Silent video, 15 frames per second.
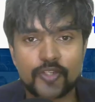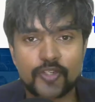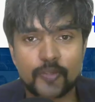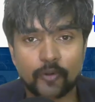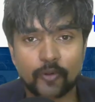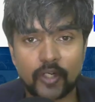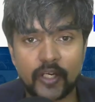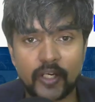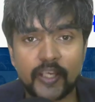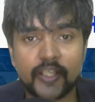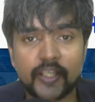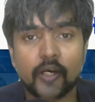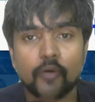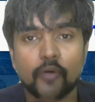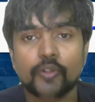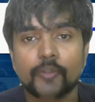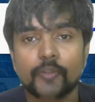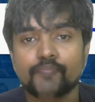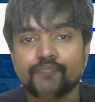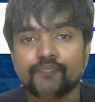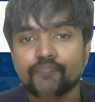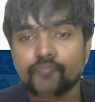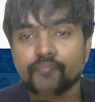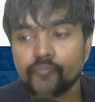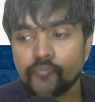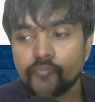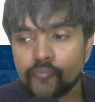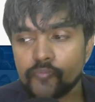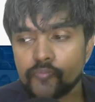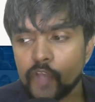it's about laying out
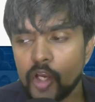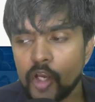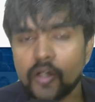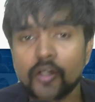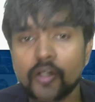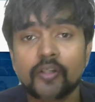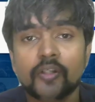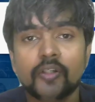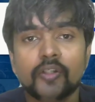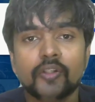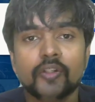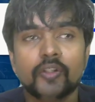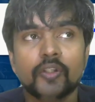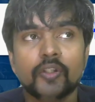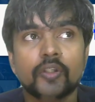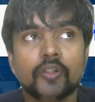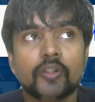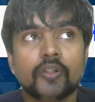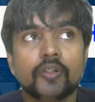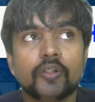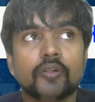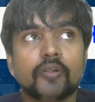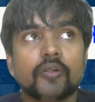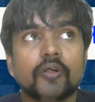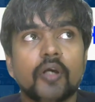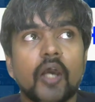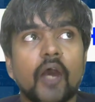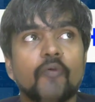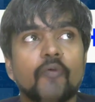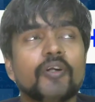a uh,
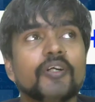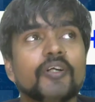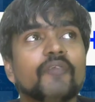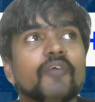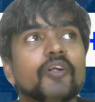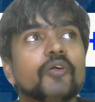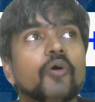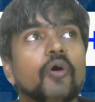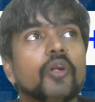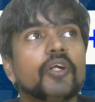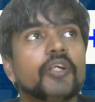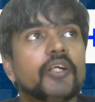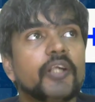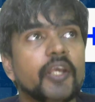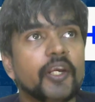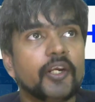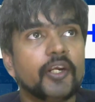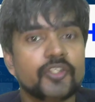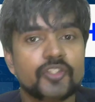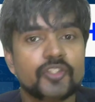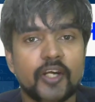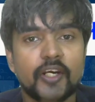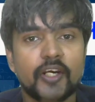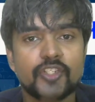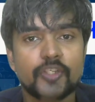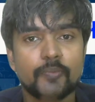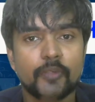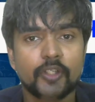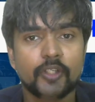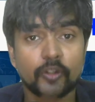I wouldn't even call it a data strategy,
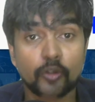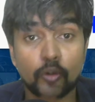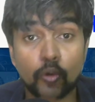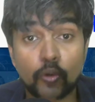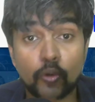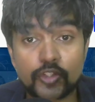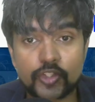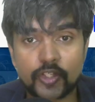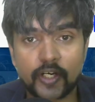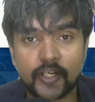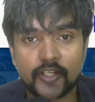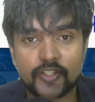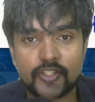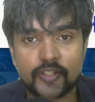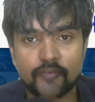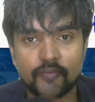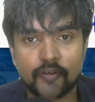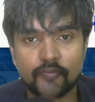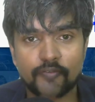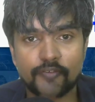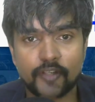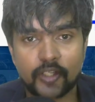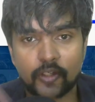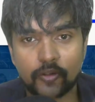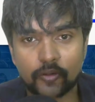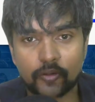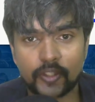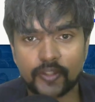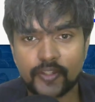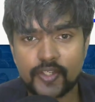but a growth strategy where we figure out,
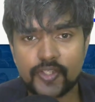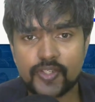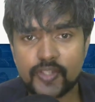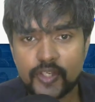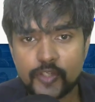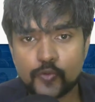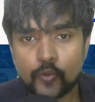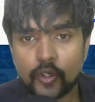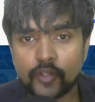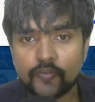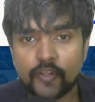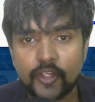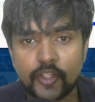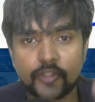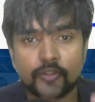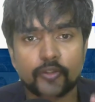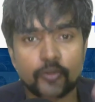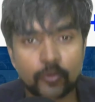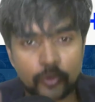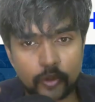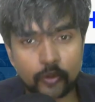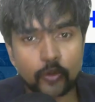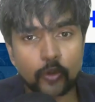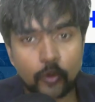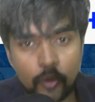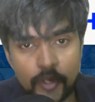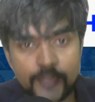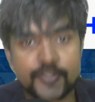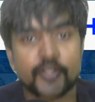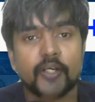okay, this is what we need to do to grow
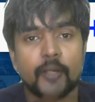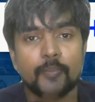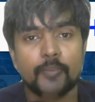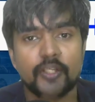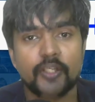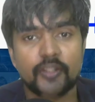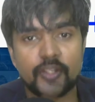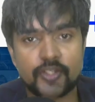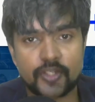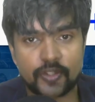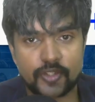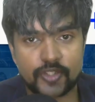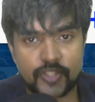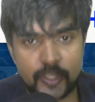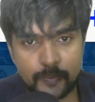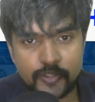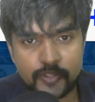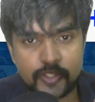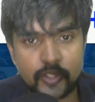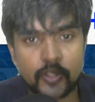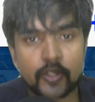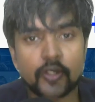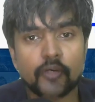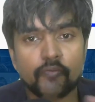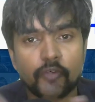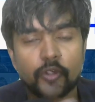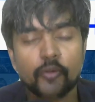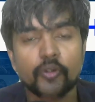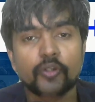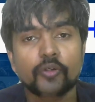as a company. These are the steps we're
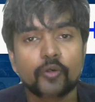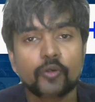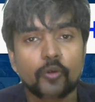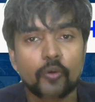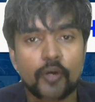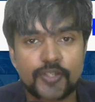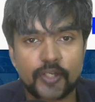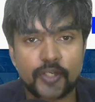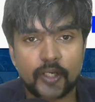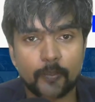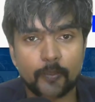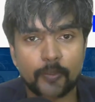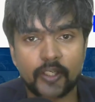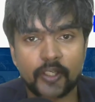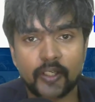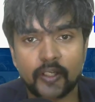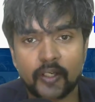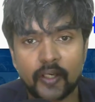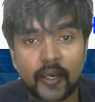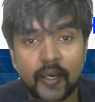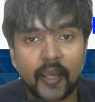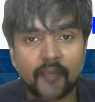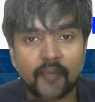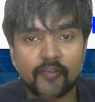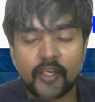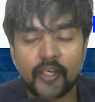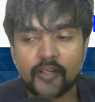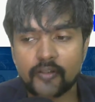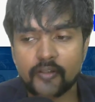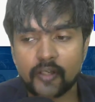doing to grow as a company. And
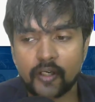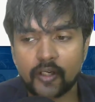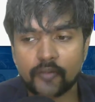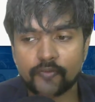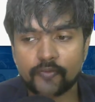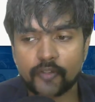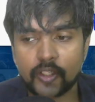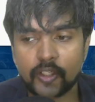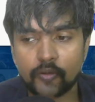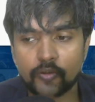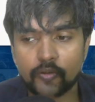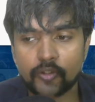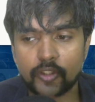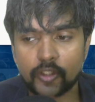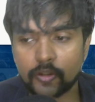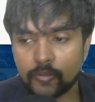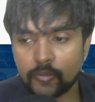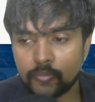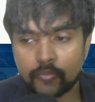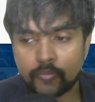then uh, figure out, uh,